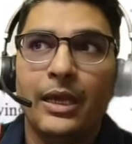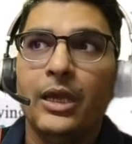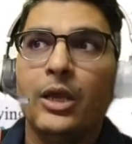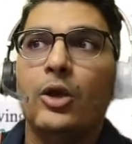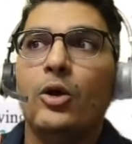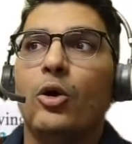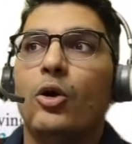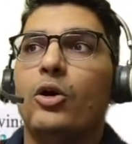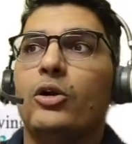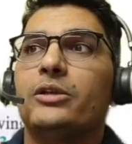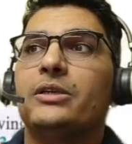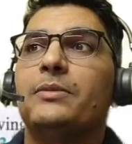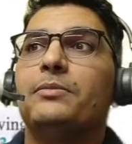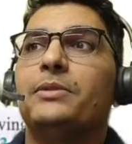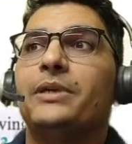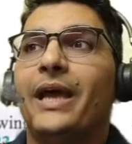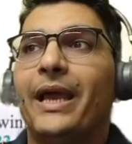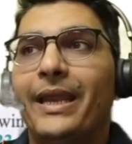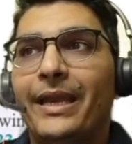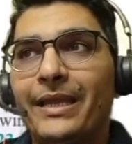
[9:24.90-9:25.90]
or some
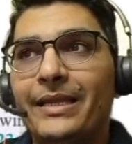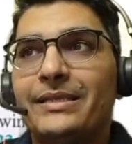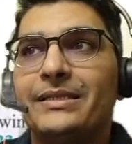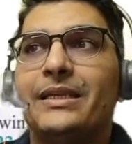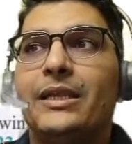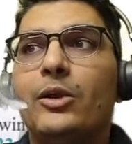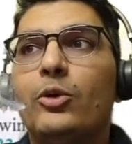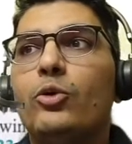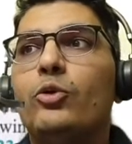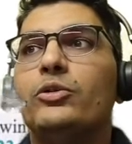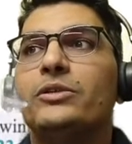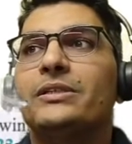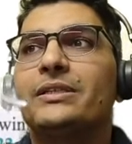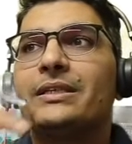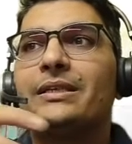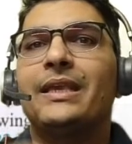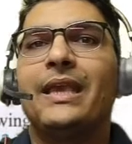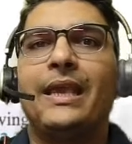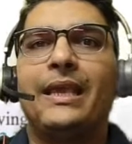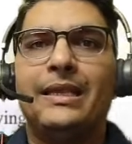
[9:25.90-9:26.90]
dynasty whose
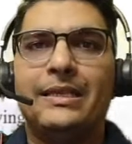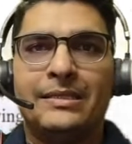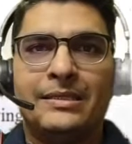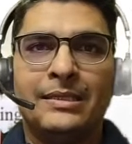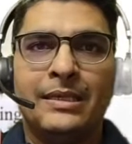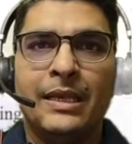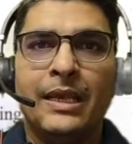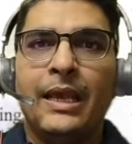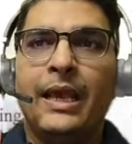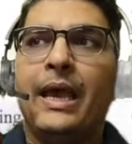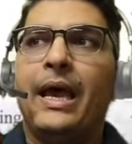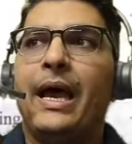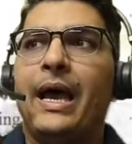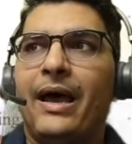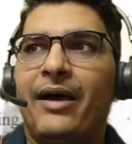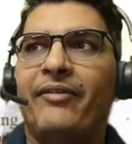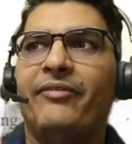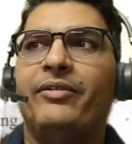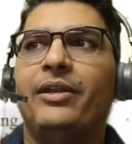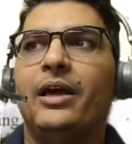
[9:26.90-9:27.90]
kings
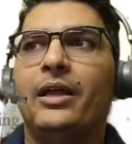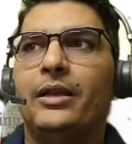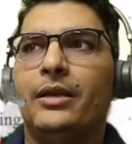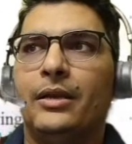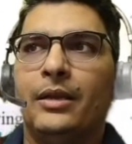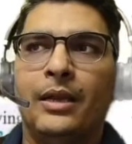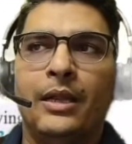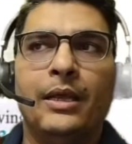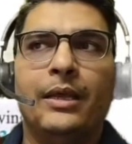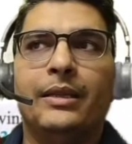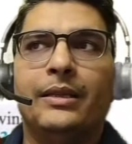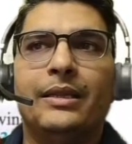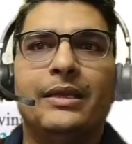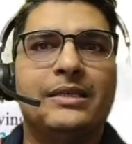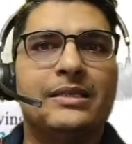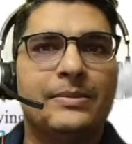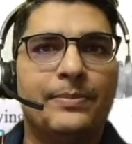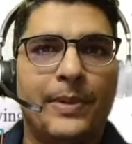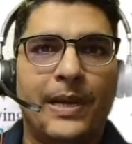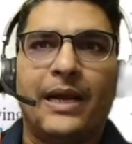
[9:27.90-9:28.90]
have done
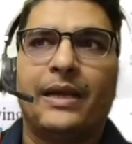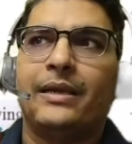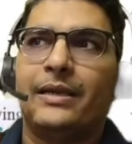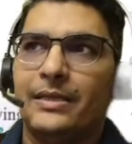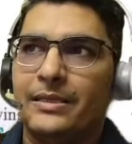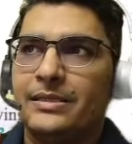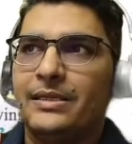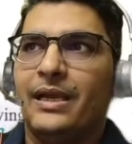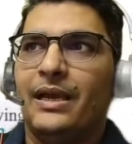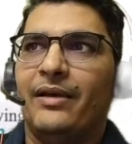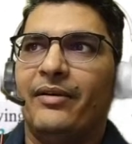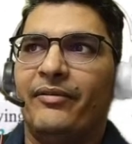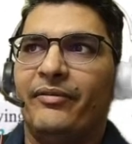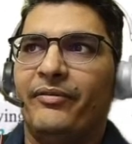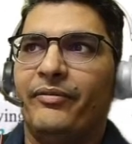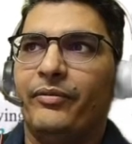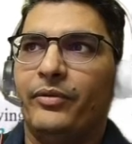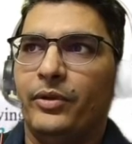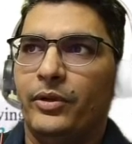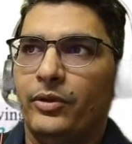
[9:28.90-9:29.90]
this practice, have
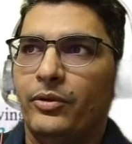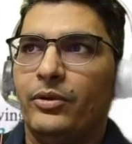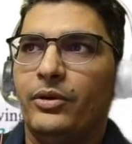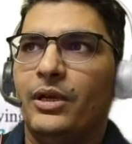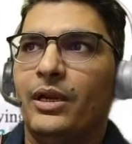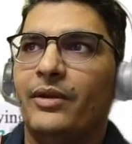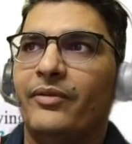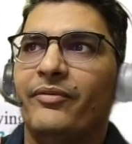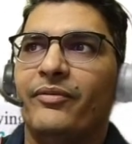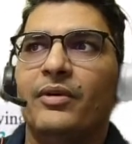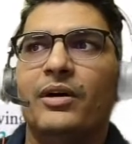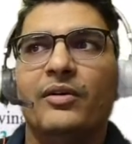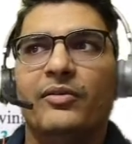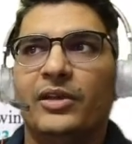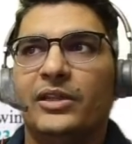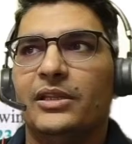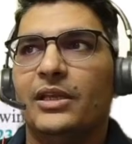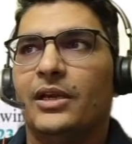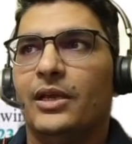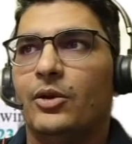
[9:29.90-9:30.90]
done
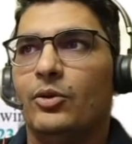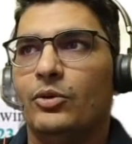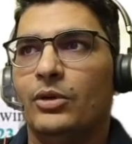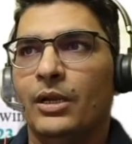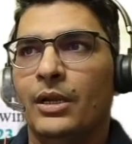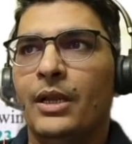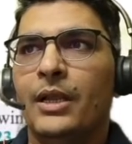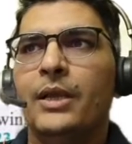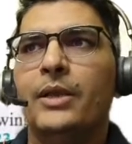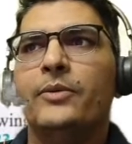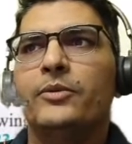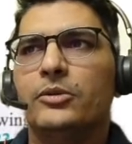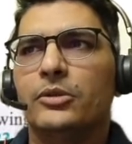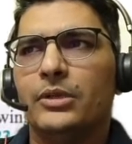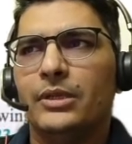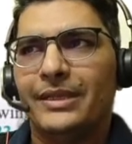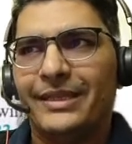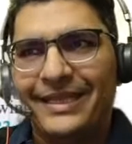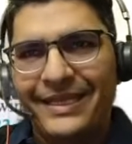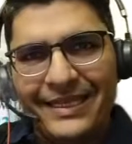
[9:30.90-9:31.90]
Vattakirutal. So
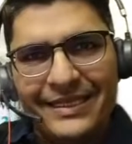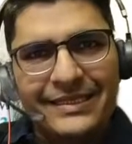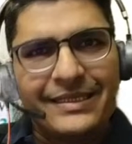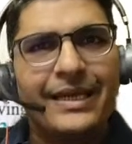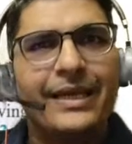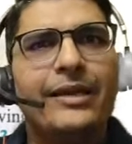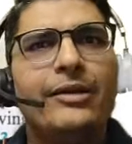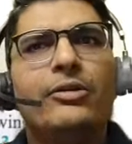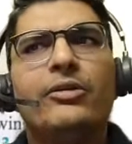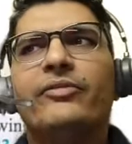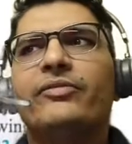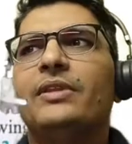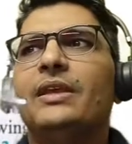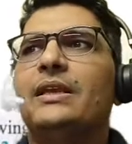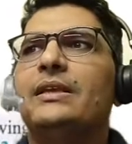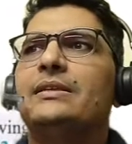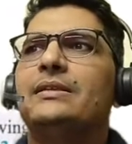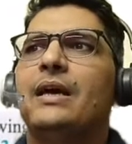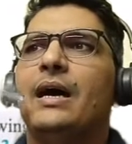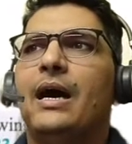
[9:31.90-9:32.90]
these kind of
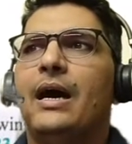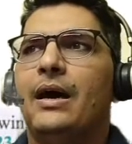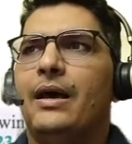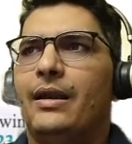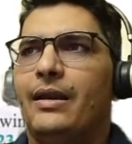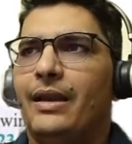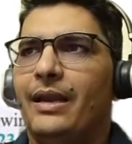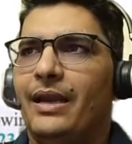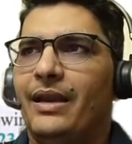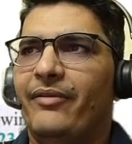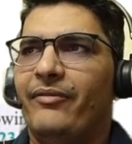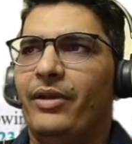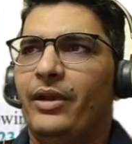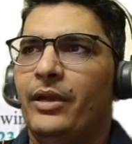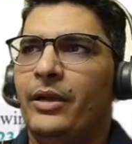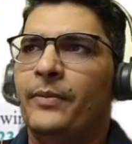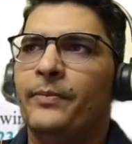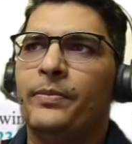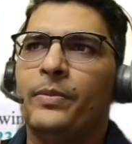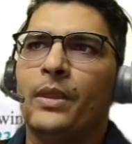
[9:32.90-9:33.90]
things are
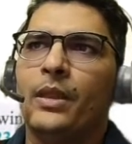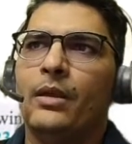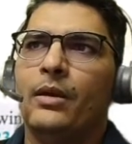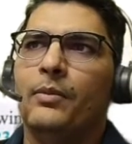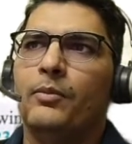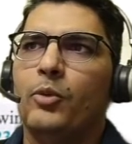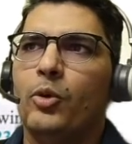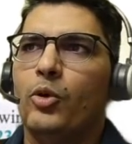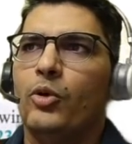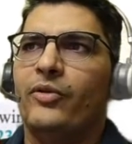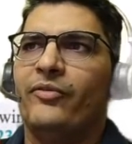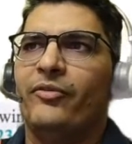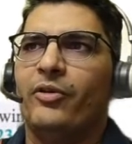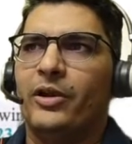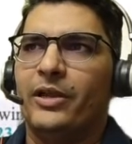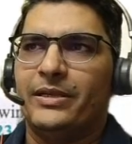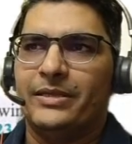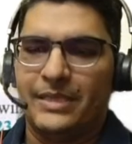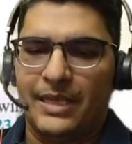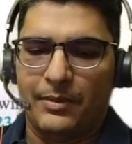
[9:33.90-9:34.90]
relevant more for
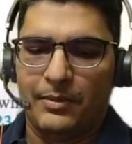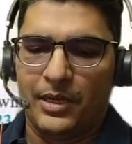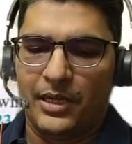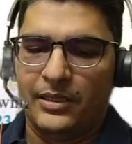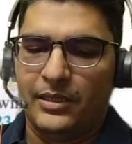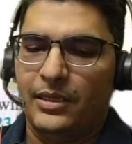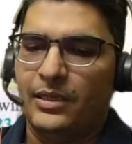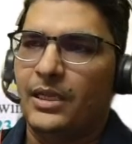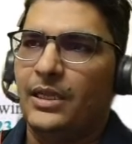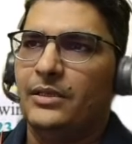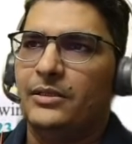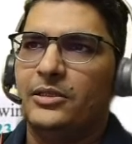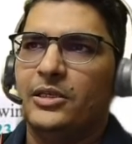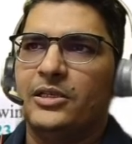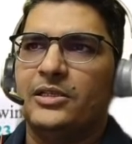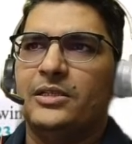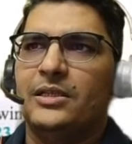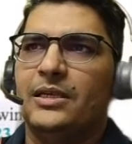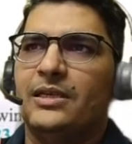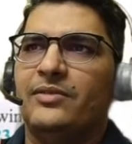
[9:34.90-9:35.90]
exam, rather than
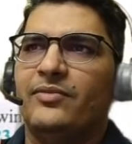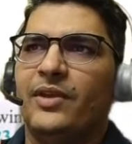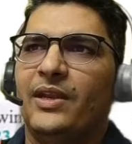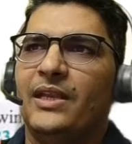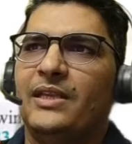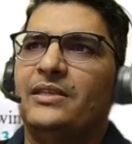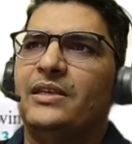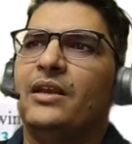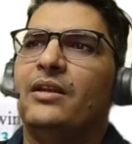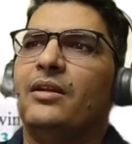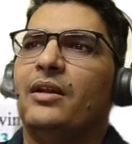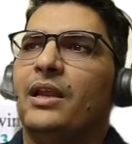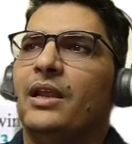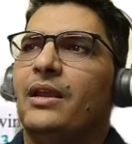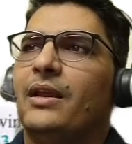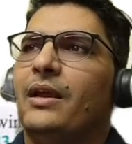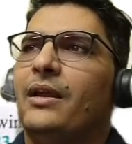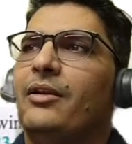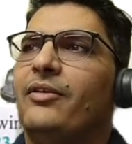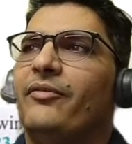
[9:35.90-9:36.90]
just these very generic
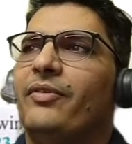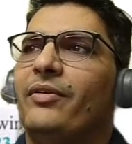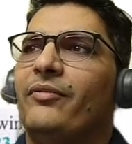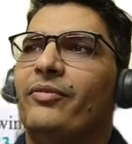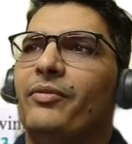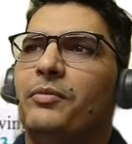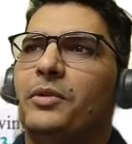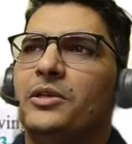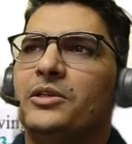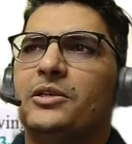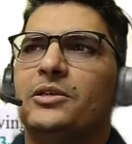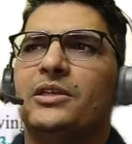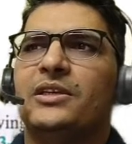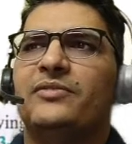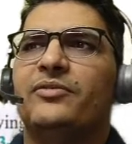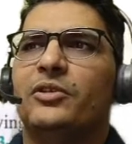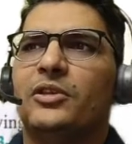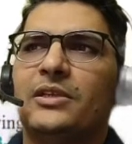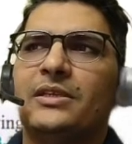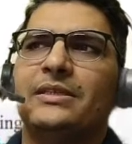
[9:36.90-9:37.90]
kind of information. Just
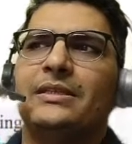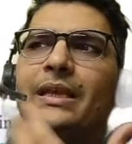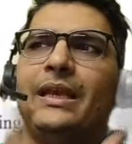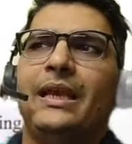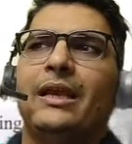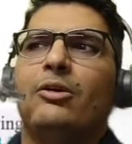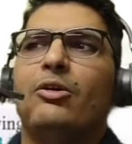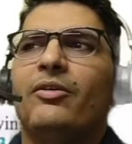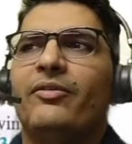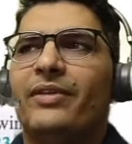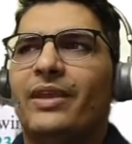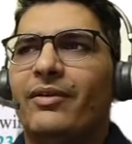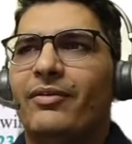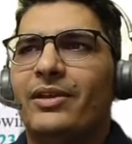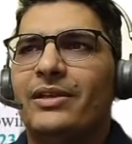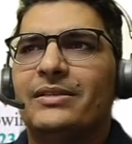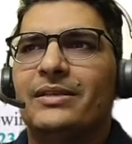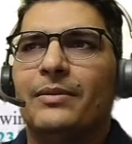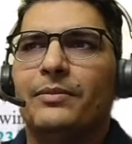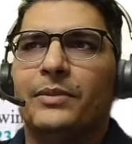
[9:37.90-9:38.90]
for the sake of
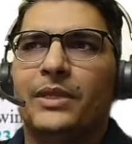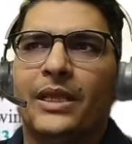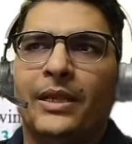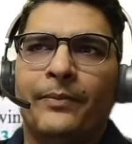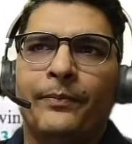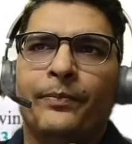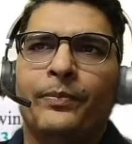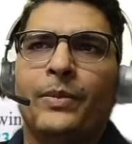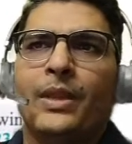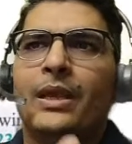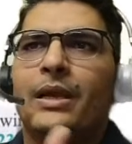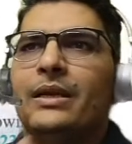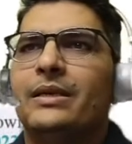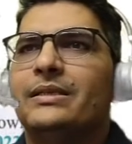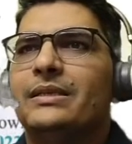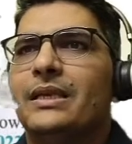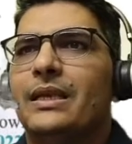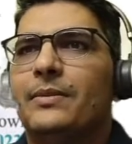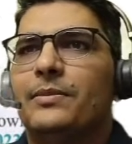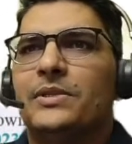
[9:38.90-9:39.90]
giving something, it
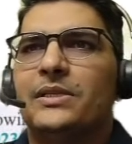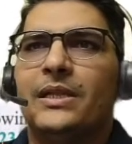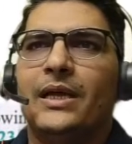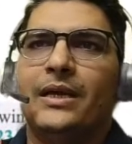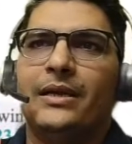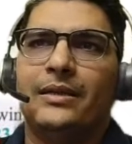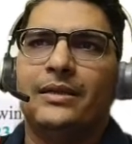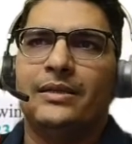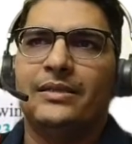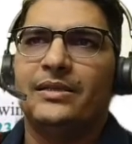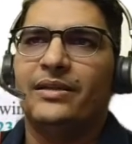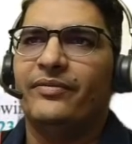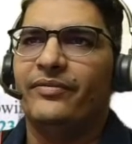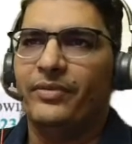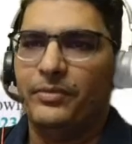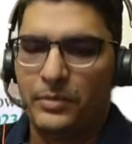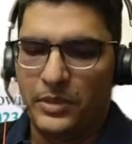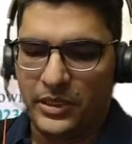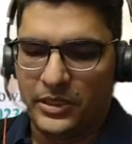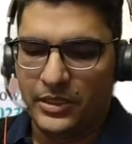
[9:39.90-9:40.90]
seems that this
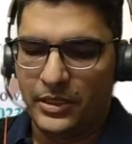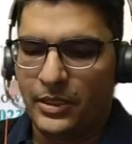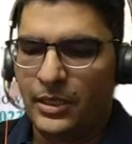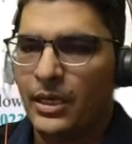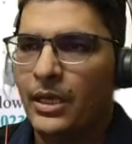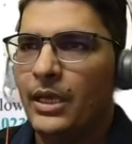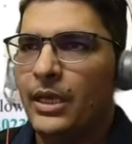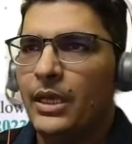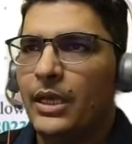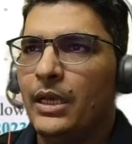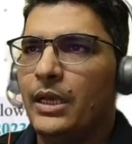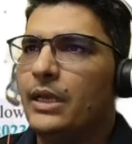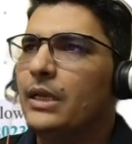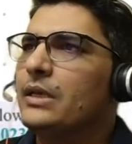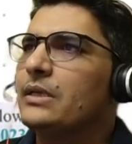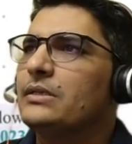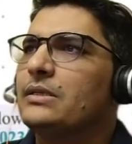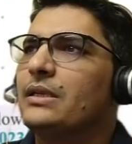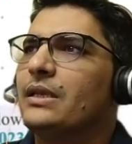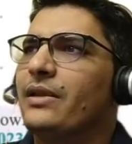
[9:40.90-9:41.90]
information
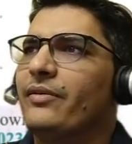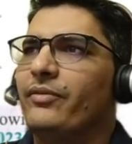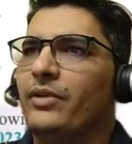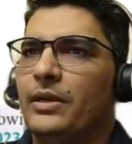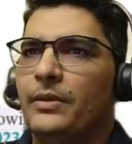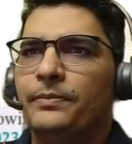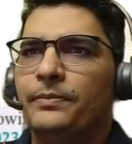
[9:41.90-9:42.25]
is given.